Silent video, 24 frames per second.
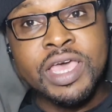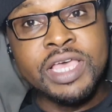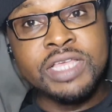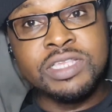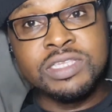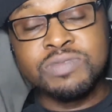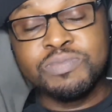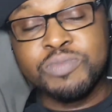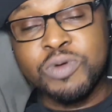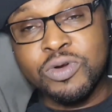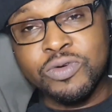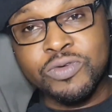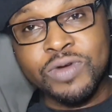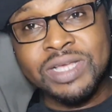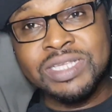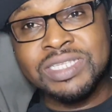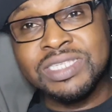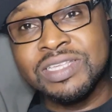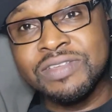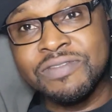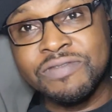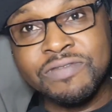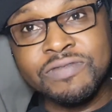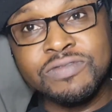It's
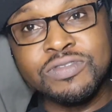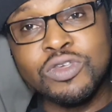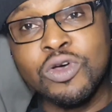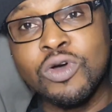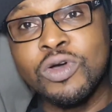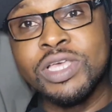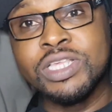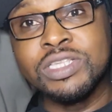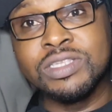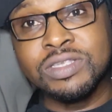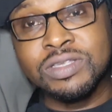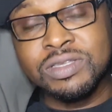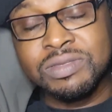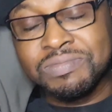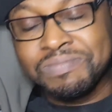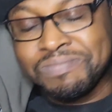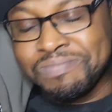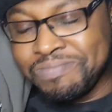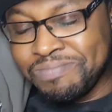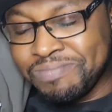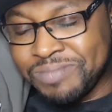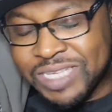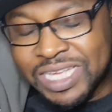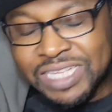progressive. So it's
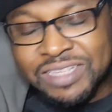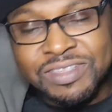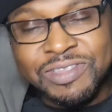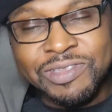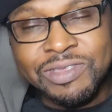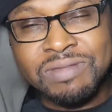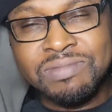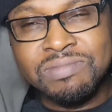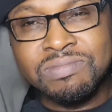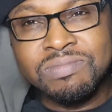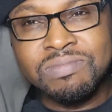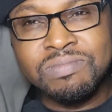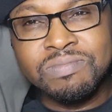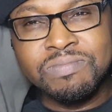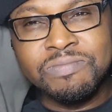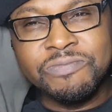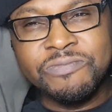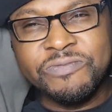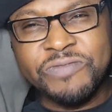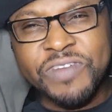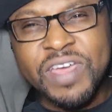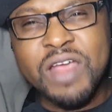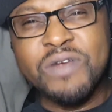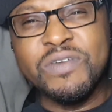just
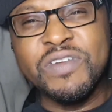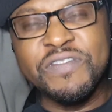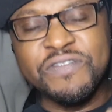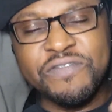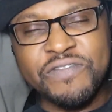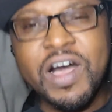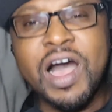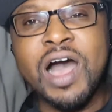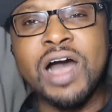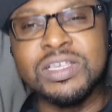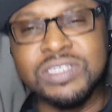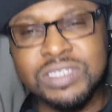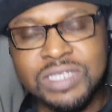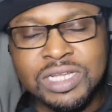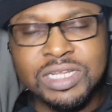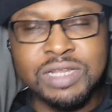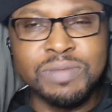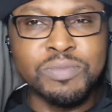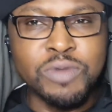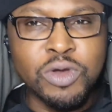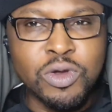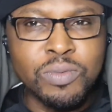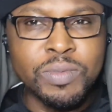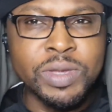very fast at
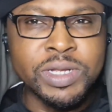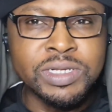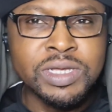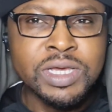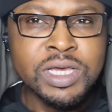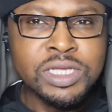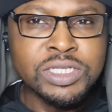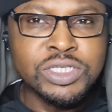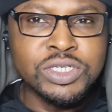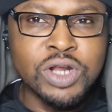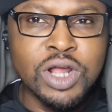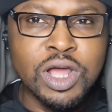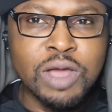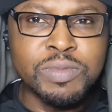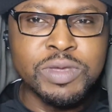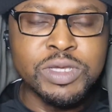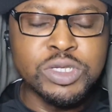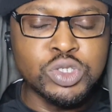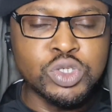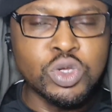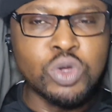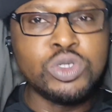the moment. Do you know what I mean?